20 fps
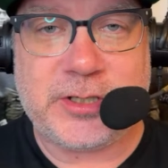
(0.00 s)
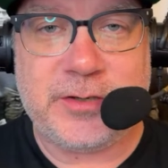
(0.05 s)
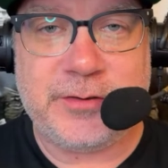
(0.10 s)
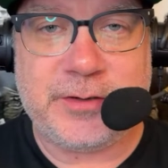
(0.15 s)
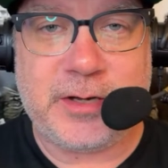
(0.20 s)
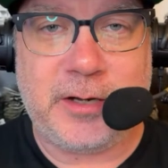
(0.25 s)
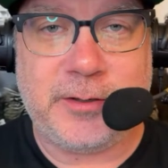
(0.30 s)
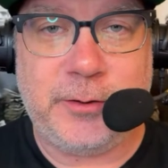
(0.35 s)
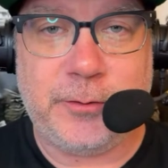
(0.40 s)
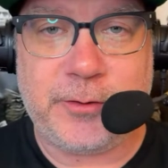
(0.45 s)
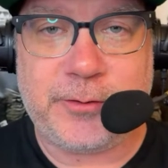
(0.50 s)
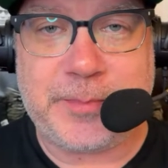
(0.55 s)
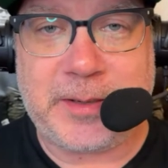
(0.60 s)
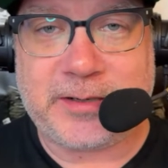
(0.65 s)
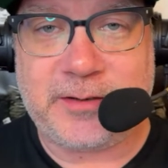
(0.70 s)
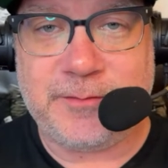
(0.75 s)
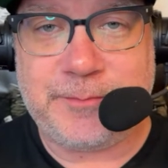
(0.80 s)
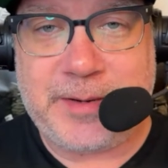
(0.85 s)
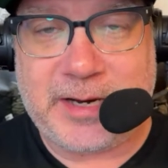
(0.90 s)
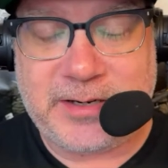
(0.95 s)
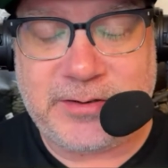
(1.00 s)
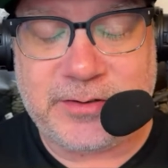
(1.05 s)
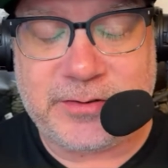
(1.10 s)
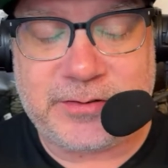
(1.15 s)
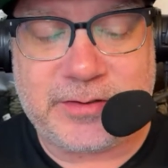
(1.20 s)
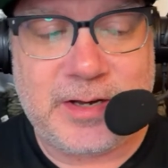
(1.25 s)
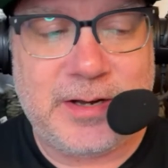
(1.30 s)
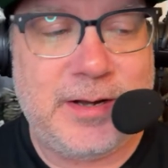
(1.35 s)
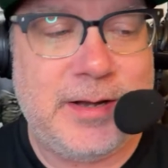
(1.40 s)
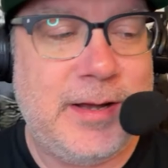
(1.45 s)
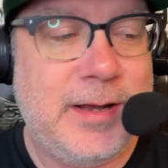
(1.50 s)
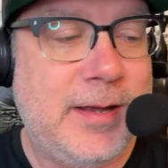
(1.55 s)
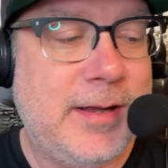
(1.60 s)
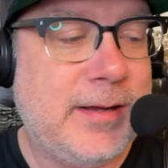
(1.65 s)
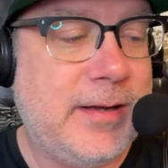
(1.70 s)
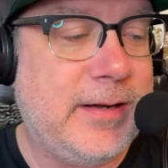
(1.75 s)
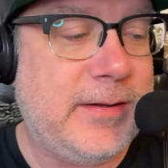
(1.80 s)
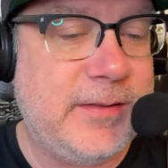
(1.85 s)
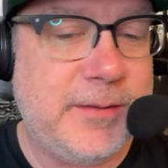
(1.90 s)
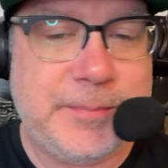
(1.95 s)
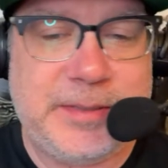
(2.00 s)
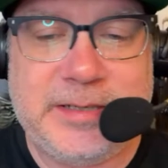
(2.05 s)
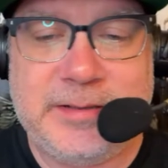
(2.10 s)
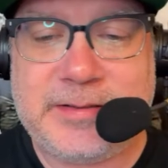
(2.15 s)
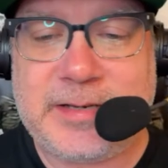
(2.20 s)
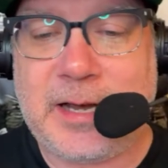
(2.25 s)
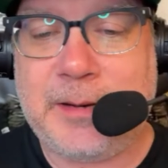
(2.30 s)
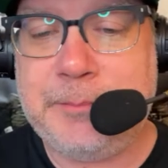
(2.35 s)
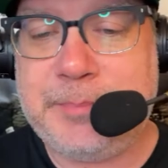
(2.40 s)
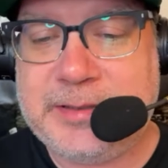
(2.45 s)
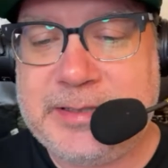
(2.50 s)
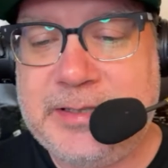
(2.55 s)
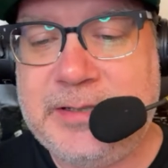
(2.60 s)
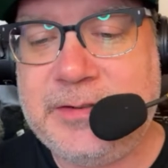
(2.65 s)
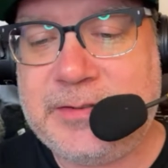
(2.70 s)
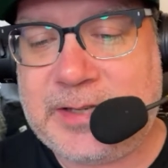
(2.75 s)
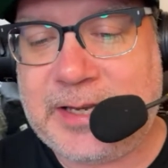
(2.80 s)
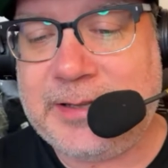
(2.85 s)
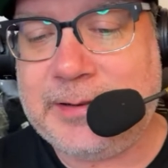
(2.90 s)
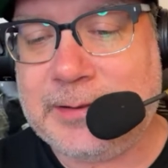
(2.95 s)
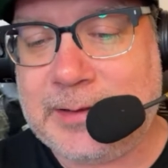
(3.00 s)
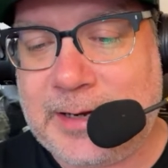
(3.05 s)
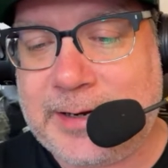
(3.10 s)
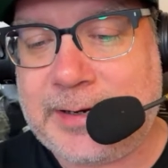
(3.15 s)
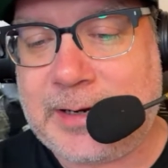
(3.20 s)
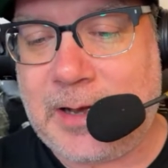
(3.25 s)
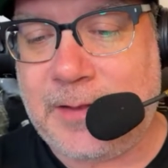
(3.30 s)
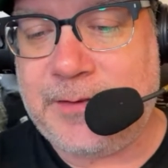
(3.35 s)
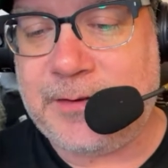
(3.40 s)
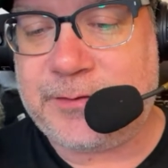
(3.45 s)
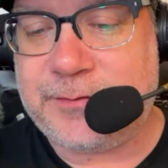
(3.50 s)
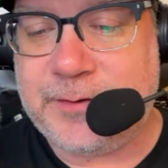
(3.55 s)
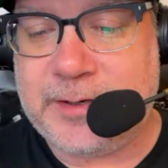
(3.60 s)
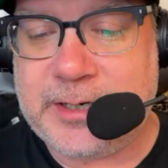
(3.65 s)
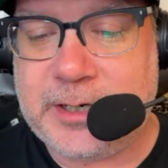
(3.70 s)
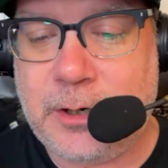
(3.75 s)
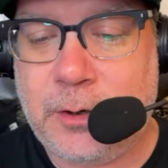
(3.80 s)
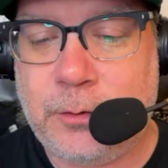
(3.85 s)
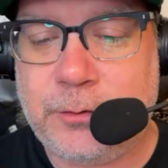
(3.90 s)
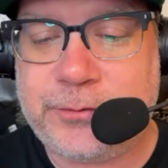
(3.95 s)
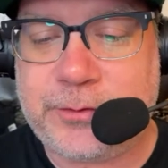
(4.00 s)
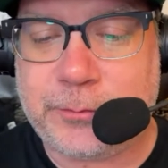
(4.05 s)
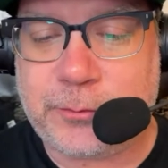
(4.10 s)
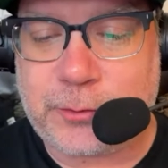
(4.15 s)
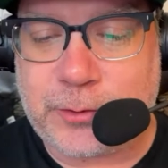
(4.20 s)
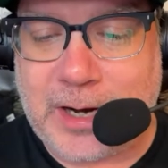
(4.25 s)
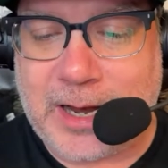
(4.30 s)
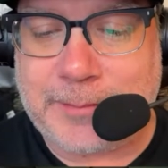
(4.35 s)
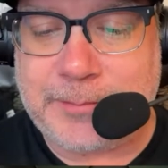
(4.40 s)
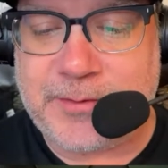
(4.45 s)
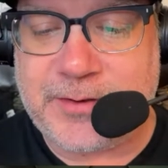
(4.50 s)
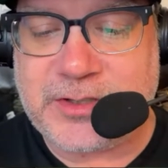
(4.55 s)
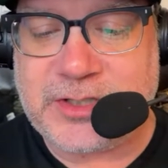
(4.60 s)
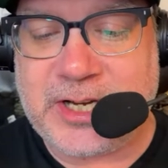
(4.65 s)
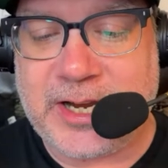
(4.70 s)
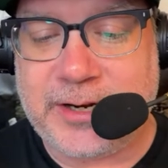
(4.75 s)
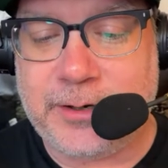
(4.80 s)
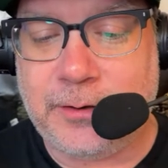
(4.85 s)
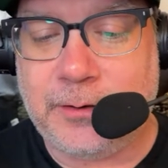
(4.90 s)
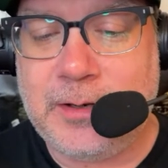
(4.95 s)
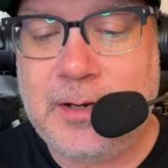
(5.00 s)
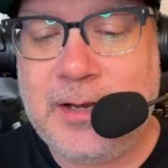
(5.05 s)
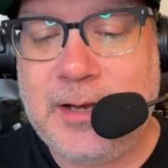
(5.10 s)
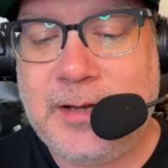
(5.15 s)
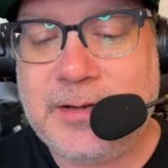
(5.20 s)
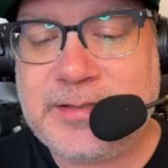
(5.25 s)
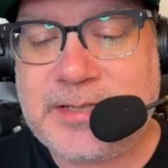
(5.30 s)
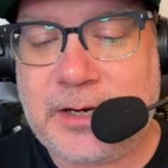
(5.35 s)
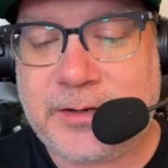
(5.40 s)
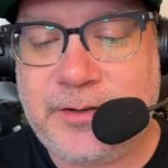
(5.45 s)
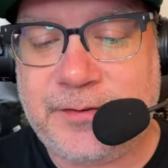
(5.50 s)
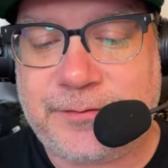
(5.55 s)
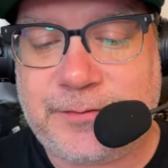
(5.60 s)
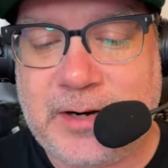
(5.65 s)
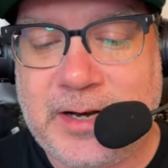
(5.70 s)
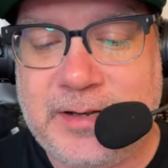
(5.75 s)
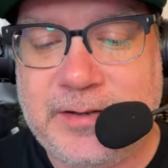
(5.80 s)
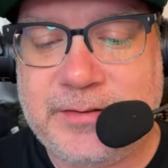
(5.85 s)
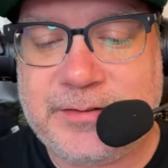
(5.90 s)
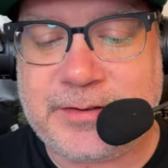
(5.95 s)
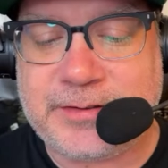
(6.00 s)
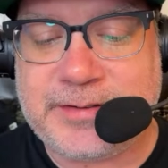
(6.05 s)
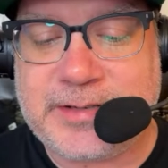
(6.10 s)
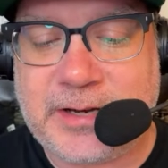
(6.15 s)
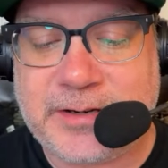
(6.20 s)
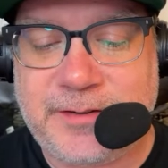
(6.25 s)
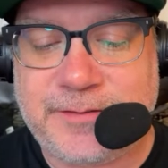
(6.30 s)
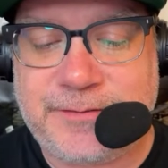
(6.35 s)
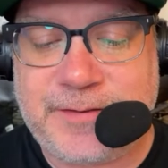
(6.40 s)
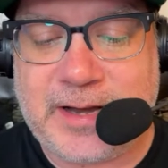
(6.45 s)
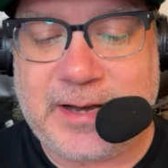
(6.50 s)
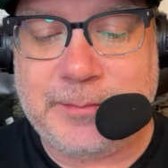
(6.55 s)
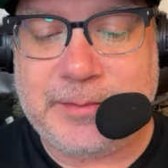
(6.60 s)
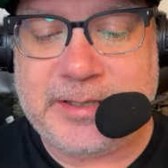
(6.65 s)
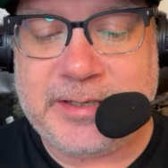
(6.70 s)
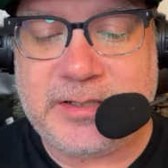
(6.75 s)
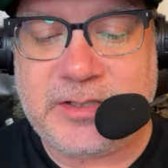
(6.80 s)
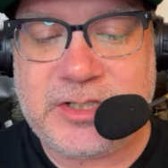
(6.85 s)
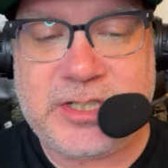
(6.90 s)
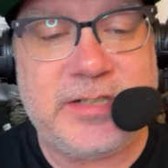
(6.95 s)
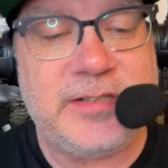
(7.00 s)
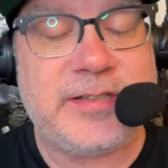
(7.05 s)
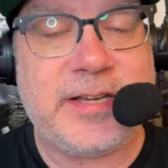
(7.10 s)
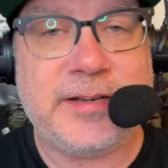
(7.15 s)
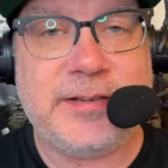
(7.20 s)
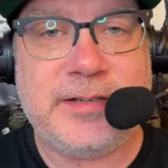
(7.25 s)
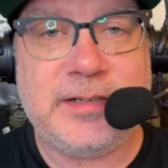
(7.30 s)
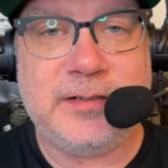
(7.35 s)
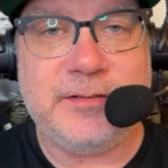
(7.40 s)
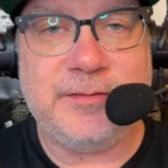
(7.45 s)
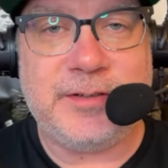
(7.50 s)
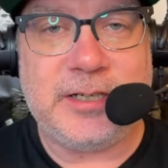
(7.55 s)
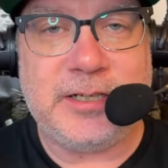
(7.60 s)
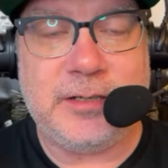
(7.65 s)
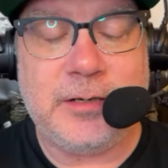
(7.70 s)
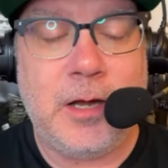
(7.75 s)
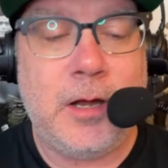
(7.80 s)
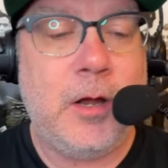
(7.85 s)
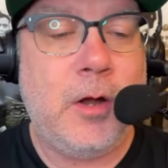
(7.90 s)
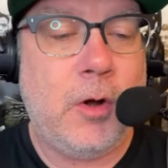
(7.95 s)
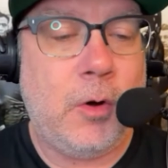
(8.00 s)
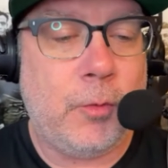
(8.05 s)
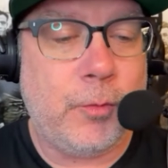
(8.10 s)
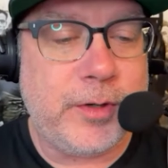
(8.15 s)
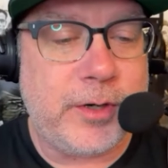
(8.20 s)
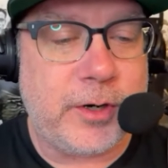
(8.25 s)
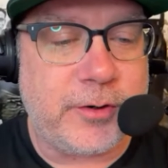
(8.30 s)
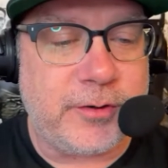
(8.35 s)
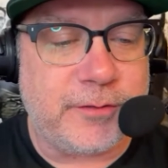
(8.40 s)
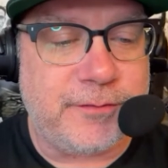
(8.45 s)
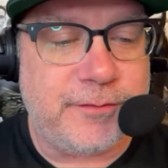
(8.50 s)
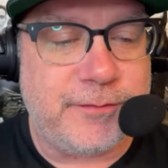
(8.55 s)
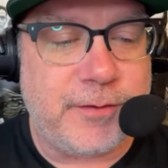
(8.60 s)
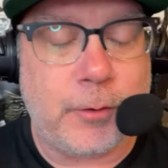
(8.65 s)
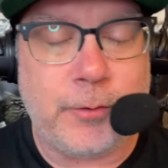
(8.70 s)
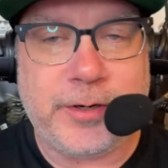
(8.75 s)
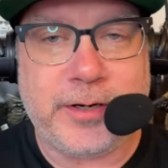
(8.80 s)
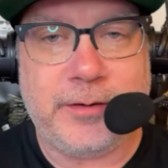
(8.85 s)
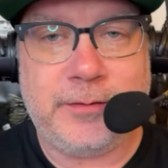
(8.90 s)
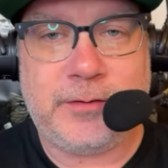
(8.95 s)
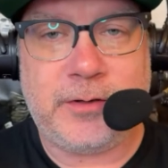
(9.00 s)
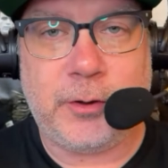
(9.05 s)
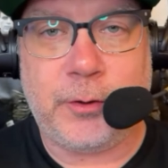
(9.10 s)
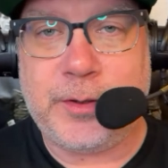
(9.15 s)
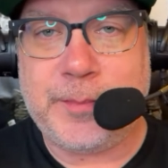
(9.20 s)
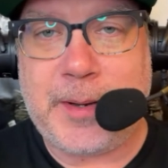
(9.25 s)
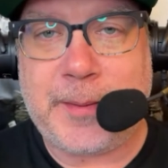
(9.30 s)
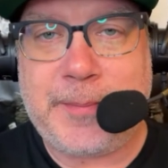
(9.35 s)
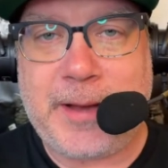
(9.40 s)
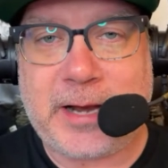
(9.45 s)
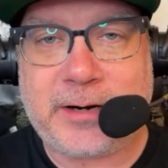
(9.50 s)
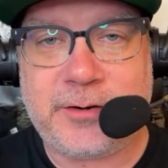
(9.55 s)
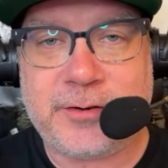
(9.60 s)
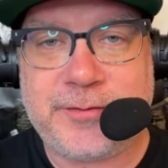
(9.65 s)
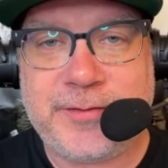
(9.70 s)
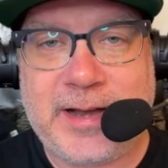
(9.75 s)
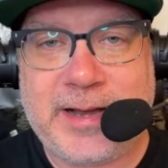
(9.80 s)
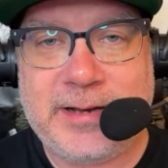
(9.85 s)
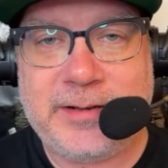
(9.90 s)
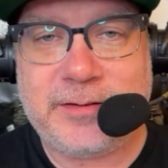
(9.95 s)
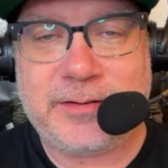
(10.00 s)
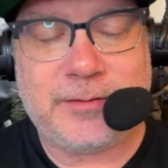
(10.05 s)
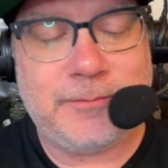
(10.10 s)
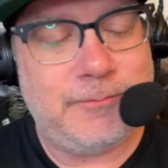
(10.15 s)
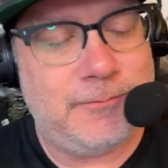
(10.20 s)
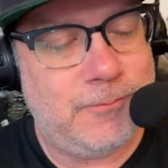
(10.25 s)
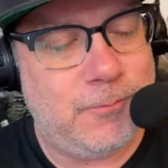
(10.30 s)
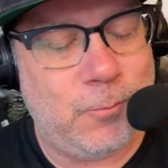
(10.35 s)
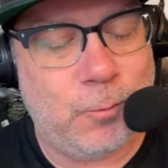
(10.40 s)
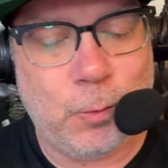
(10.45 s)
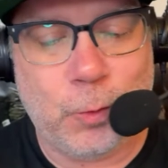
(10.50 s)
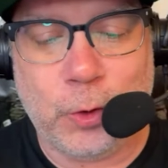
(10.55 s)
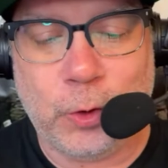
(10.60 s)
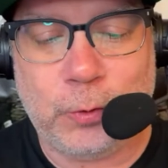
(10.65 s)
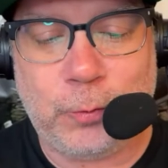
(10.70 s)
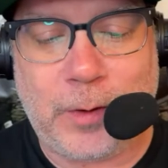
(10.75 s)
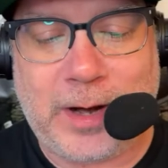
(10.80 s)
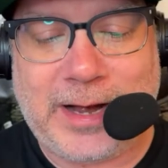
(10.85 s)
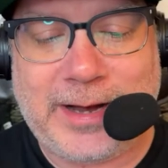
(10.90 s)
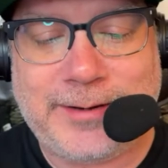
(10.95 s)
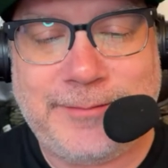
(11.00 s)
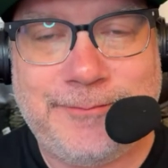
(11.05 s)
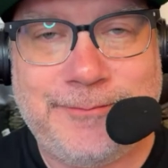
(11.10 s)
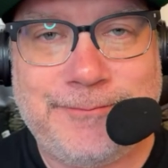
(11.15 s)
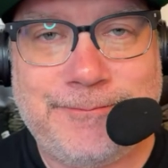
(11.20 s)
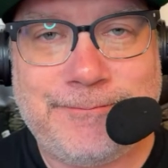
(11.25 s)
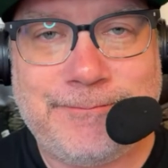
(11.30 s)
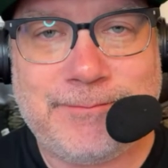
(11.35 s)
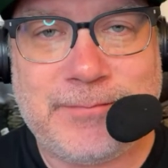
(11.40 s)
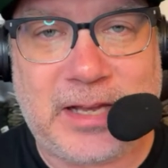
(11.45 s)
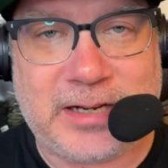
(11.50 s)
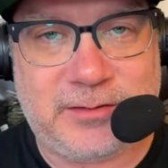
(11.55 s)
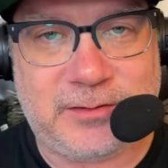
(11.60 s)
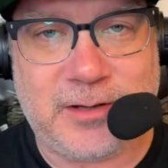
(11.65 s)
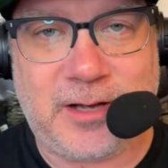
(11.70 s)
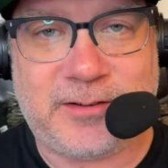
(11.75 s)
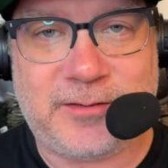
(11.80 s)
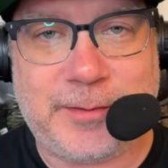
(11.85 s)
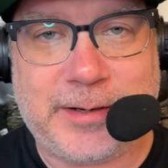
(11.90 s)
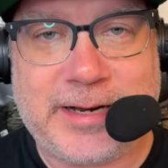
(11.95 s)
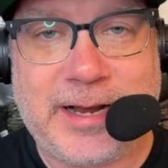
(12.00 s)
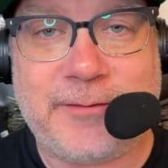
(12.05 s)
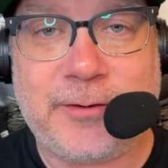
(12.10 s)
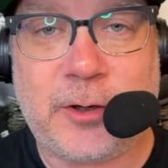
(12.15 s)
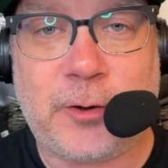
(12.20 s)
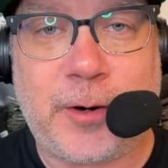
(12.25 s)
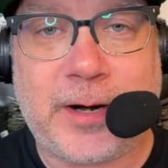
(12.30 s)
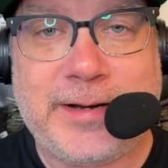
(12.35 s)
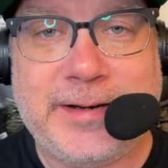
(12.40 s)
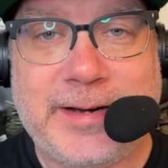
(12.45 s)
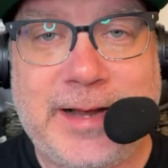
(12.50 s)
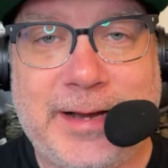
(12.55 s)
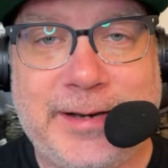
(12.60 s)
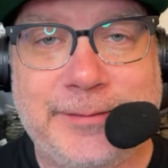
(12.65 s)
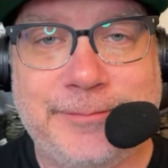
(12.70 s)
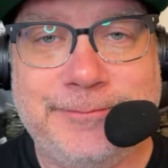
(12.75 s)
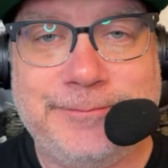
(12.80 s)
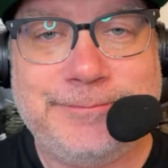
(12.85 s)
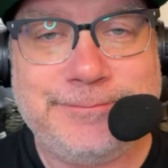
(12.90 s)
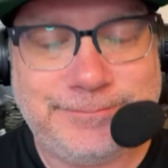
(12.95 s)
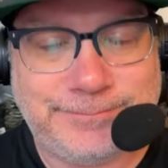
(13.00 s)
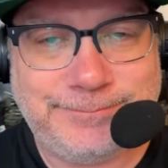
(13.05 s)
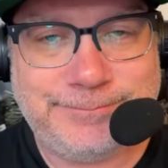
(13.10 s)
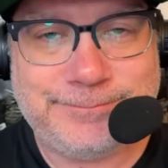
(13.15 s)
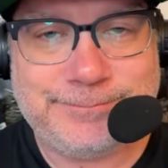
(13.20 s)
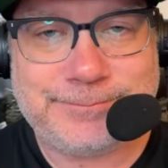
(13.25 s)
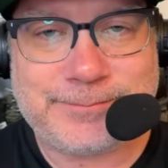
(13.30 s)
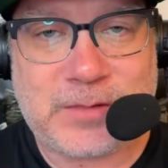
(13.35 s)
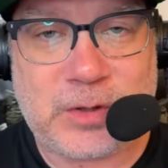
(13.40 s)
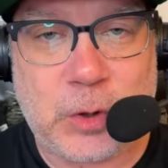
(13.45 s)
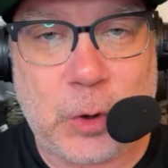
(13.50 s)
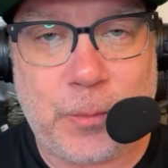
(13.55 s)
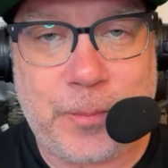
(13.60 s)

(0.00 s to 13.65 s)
is on your respective pages. In the meantime, please hit like on this video, subscribe to the channel, tell your friends, and tell your family, Cheesehead TV. We are devoted to Green Bay Packers fans worldwide. Thanks a lot, everybody. Have a great night. Go